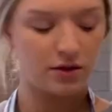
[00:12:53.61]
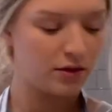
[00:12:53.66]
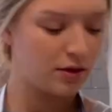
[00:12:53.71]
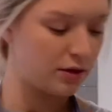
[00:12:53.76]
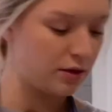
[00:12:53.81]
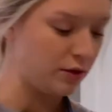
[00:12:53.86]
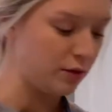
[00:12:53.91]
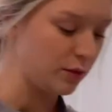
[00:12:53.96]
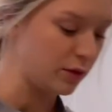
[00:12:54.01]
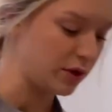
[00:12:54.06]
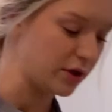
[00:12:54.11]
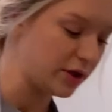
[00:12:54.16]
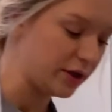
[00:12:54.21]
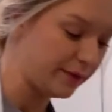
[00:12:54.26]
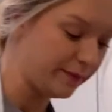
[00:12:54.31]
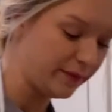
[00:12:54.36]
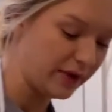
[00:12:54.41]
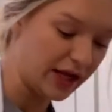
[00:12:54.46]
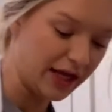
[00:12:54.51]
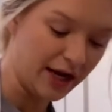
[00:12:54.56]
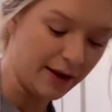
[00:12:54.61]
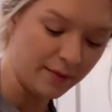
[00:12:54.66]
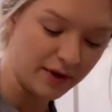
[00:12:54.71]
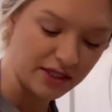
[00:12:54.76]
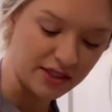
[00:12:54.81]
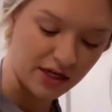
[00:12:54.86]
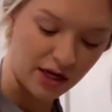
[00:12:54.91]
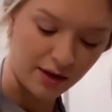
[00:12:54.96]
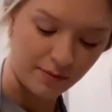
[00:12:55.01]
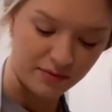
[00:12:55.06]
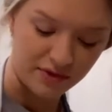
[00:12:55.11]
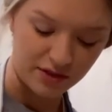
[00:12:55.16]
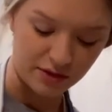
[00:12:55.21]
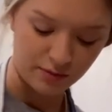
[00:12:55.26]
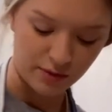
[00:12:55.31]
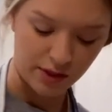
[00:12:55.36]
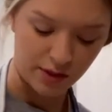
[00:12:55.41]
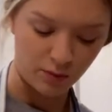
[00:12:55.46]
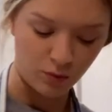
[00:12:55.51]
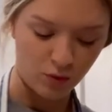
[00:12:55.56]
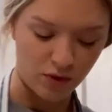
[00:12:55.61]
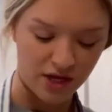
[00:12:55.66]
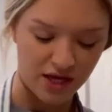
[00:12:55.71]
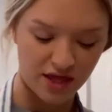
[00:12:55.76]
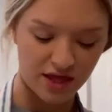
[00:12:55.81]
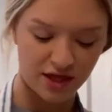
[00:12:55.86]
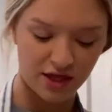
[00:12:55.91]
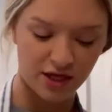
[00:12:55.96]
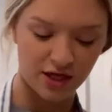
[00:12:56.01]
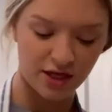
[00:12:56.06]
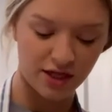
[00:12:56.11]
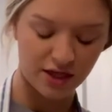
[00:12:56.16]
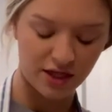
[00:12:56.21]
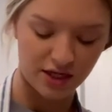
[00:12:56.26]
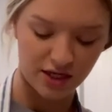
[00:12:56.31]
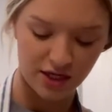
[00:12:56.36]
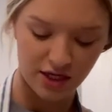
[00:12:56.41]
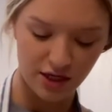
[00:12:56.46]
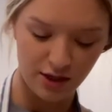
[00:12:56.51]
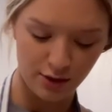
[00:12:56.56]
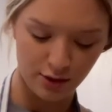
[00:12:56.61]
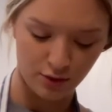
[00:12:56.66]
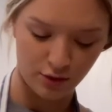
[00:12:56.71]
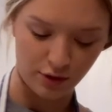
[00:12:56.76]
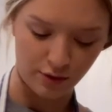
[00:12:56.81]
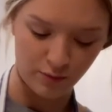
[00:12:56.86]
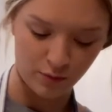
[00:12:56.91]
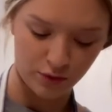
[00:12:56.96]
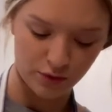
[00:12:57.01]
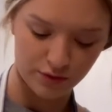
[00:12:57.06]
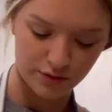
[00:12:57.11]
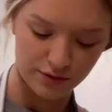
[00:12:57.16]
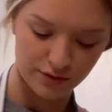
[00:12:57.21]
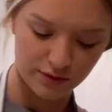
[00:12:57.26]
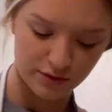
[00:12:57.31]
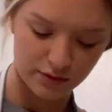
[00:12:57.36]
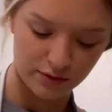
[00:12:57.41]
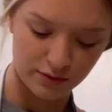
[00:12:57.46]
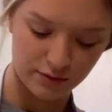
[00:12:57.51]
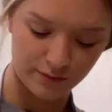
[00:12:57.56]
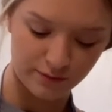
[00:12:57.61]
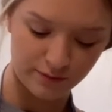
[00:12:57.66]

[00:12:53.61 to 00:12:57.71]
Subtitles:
Okay, and I'm gonna top this one with the Heath crumbles.